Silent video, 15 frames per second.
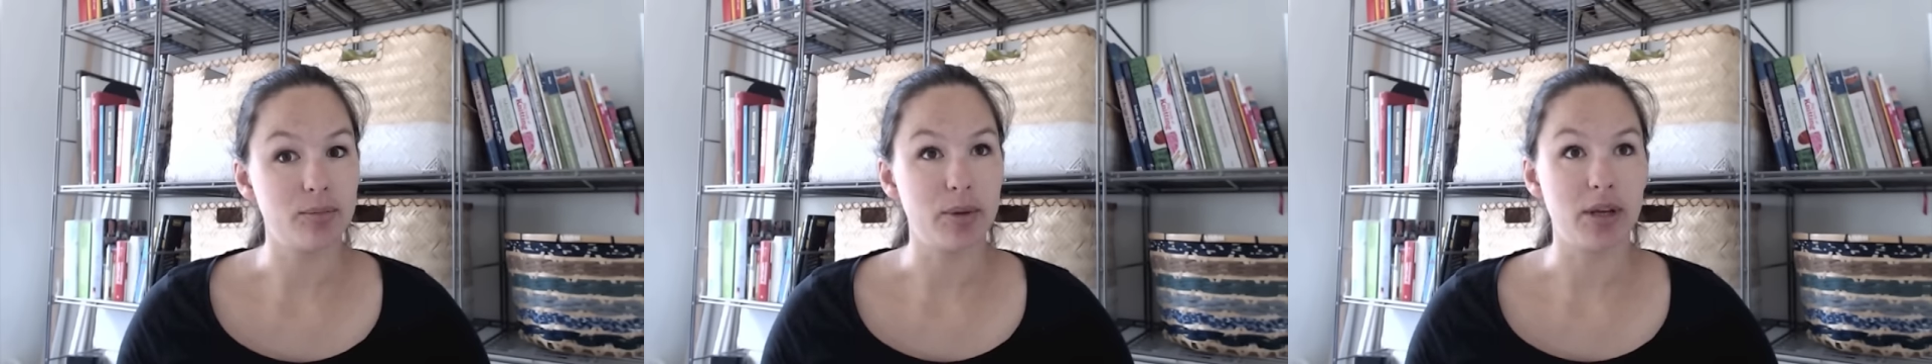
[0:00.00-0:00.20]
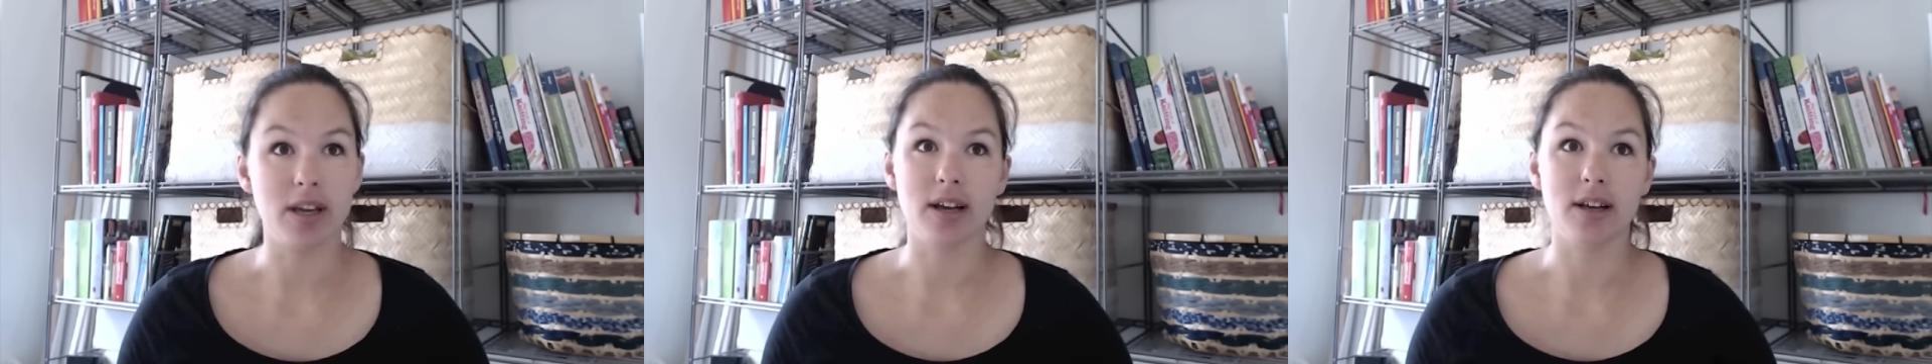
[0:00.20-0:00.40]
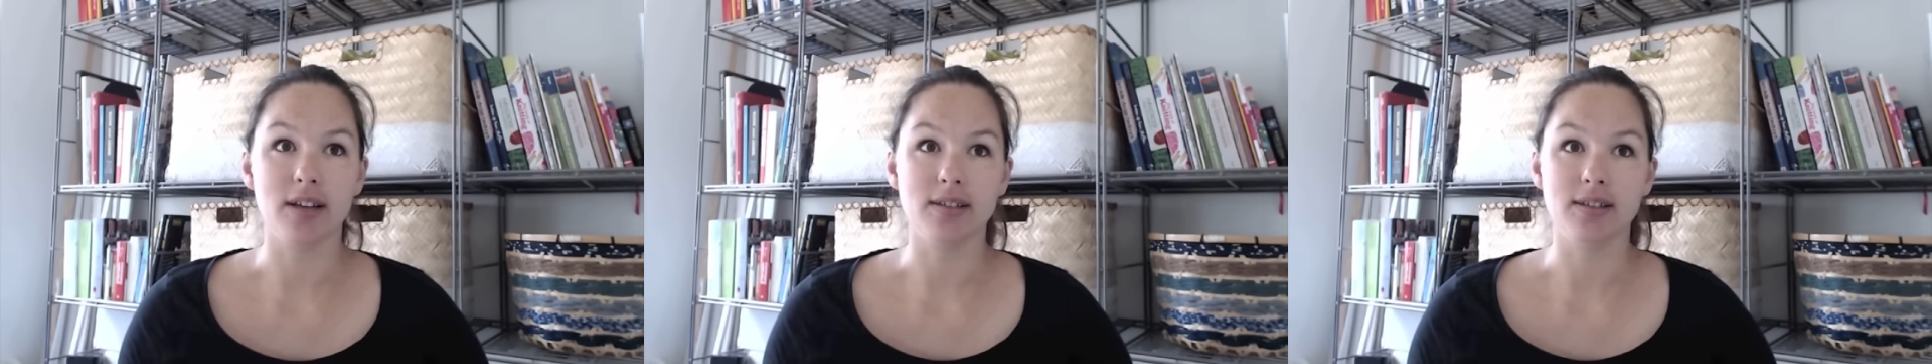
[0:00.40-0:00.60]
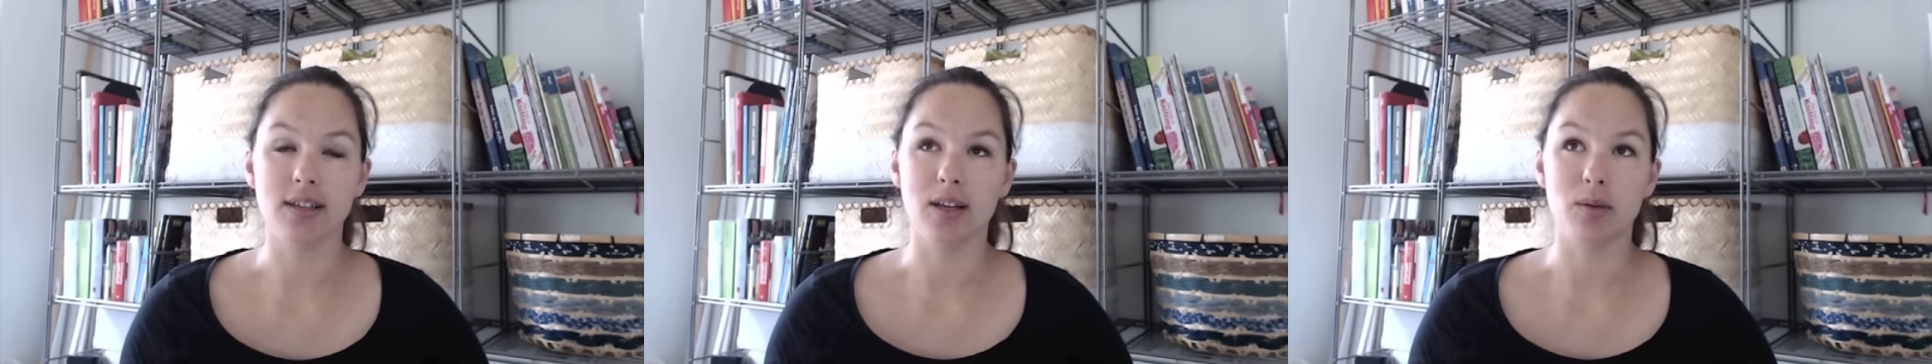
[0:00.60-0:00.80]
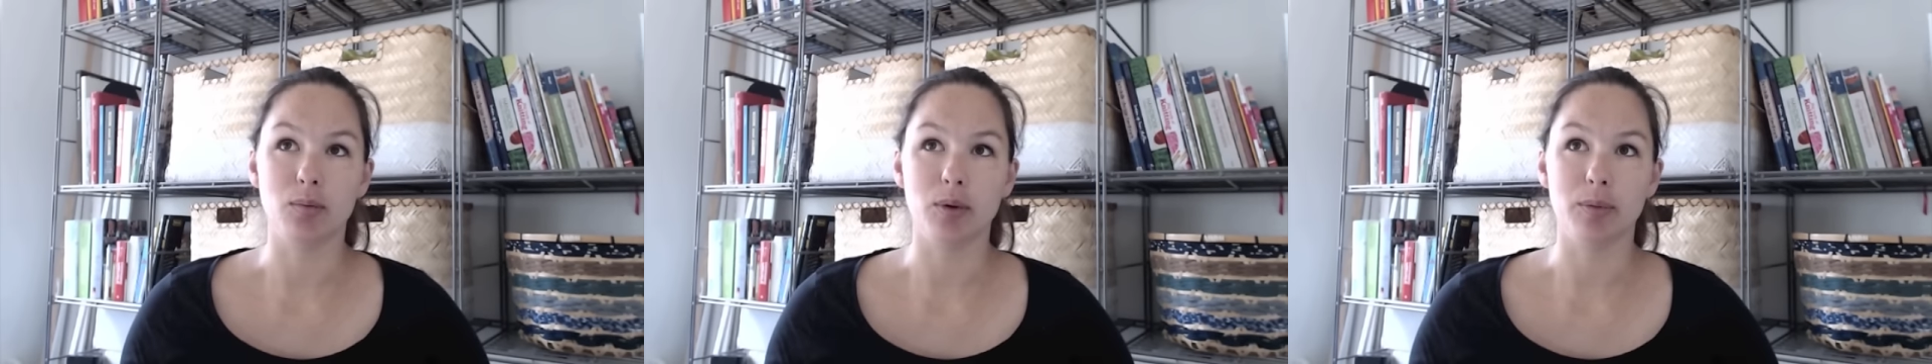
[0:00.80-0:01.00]
because
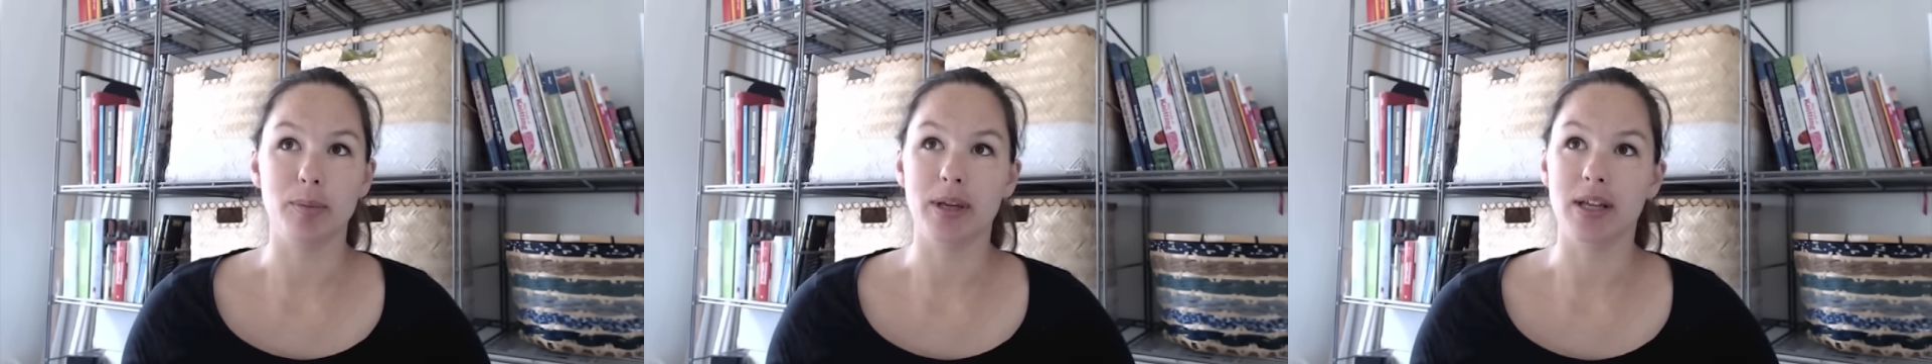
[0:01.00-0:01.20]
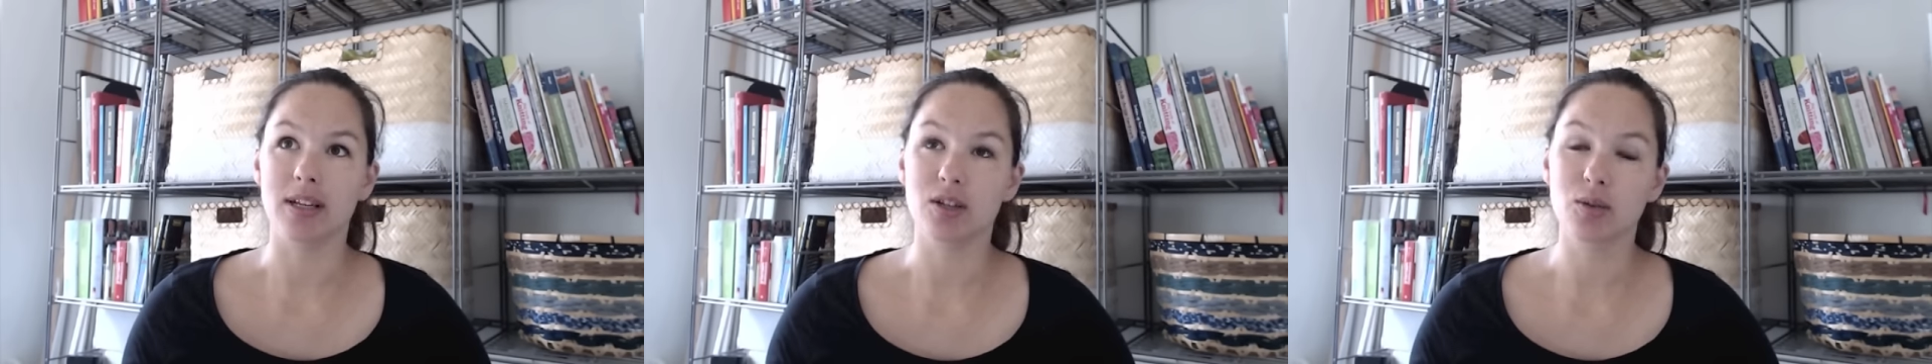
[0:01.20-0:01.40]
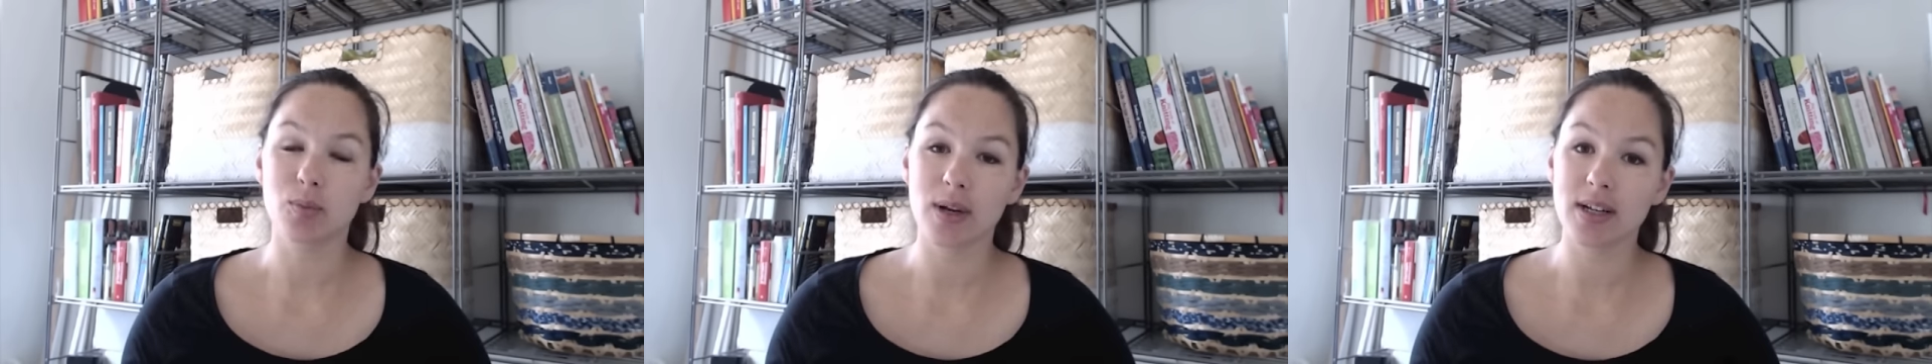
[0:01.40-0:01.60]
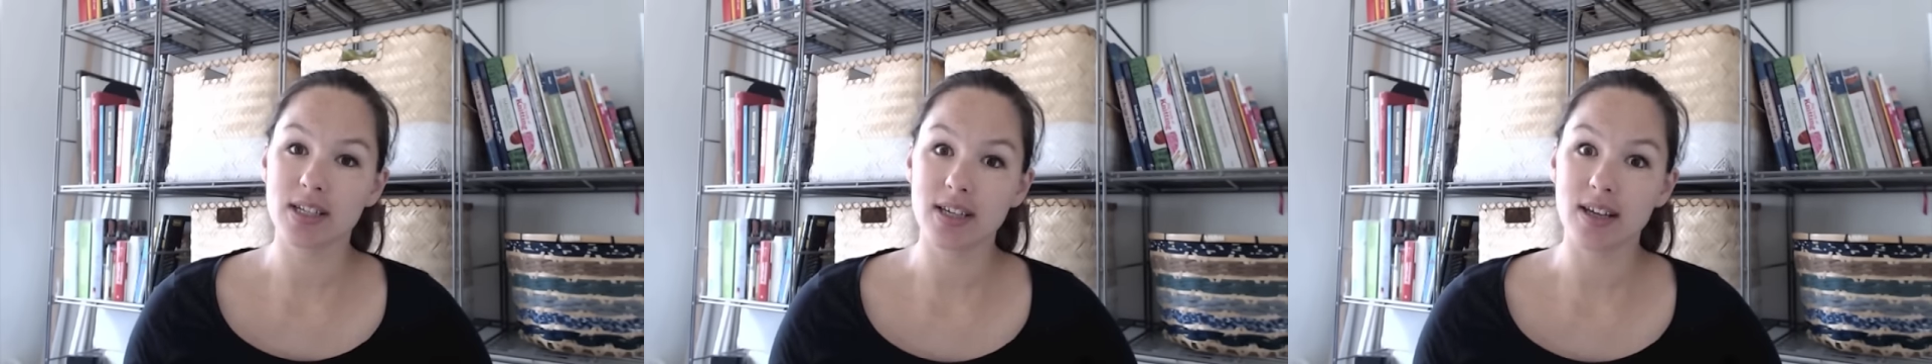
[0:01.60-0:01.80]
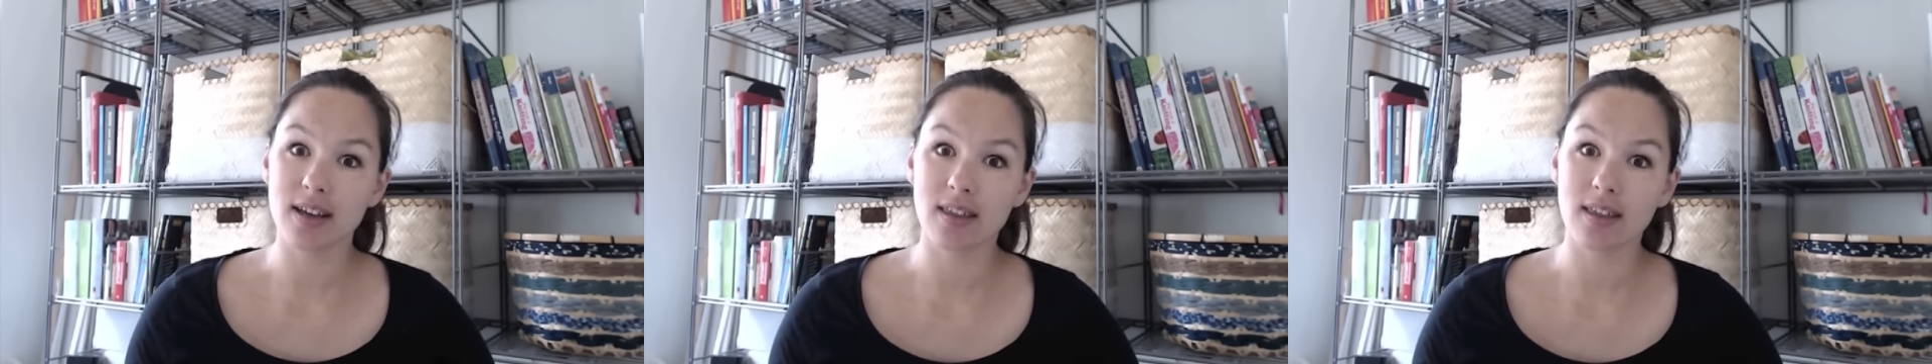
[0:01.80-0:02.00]
it would be the
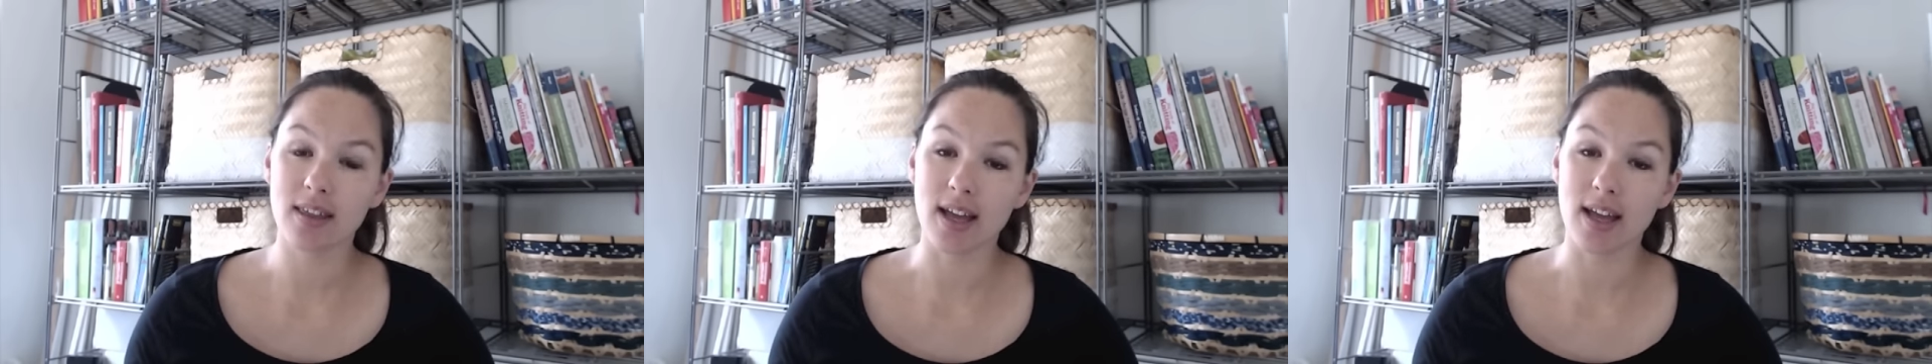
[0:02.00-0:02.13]
20th,